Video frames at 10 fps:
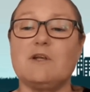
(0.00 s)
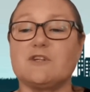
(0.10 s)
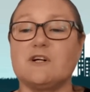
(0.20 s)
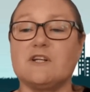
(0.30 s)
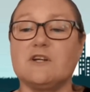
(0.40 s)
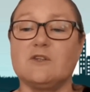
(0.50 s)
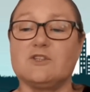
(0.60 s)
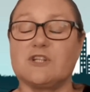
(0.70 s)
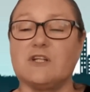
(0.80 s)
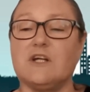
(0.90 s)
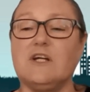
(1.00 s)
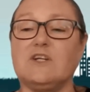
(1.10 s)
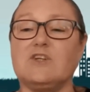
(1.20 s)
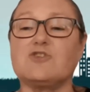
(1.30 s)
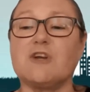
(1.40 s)
capitalist
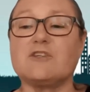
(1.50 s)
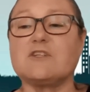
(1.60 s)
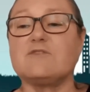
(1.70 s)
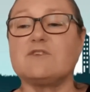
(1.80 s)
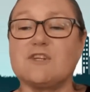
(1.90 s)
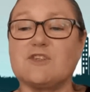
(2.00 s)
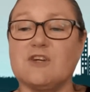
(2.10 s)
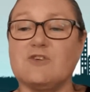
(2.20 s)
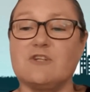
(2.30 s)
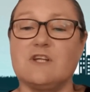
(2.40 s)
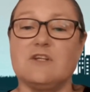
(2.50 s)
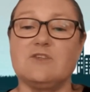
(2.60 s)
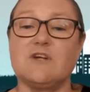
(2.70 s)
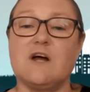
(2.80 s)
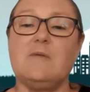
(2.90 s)
ideology entrenched for
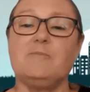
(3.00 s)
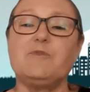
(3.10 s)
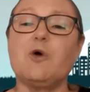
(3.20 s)
600 years.